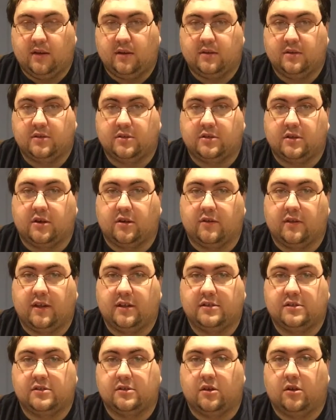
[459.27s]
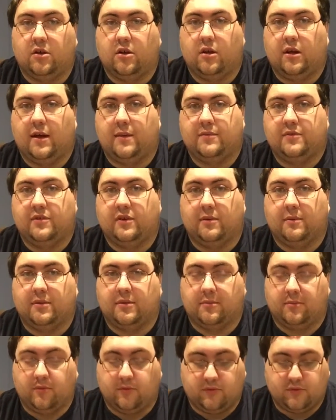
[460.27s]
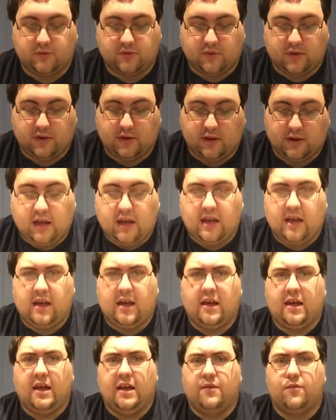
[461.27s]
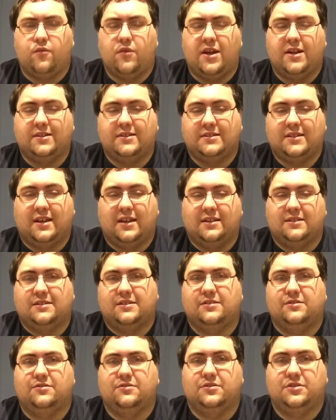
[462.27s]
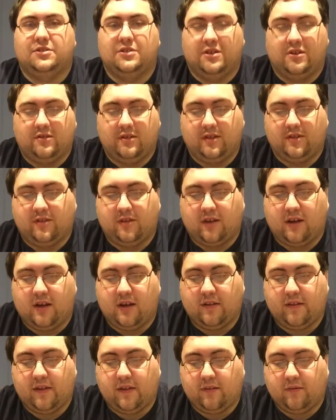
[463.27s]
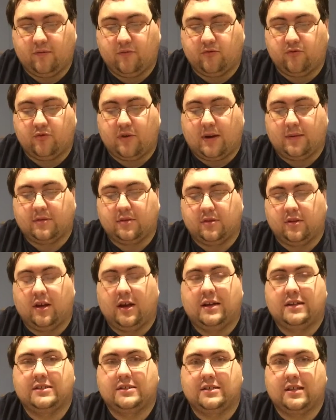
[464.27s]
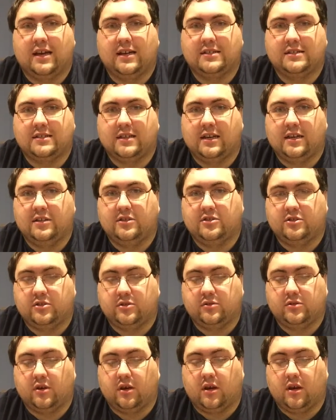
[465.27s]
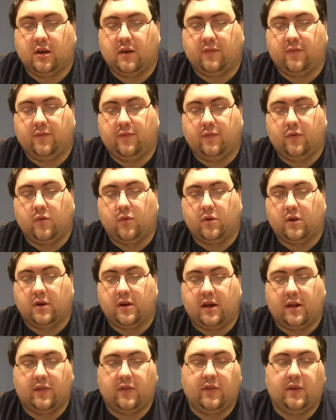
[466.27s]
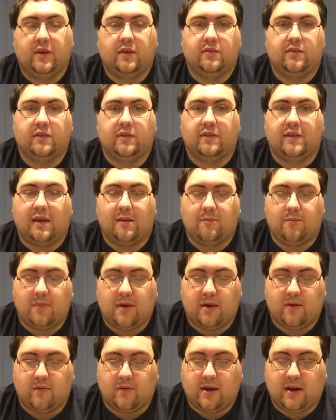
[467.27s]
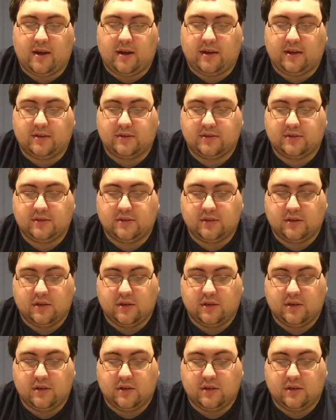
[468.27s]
So that's all I have to say about the Bruins right now. In Red Sox news, they dropped the loss last night to 4-0 to the Tampa Bay Rays.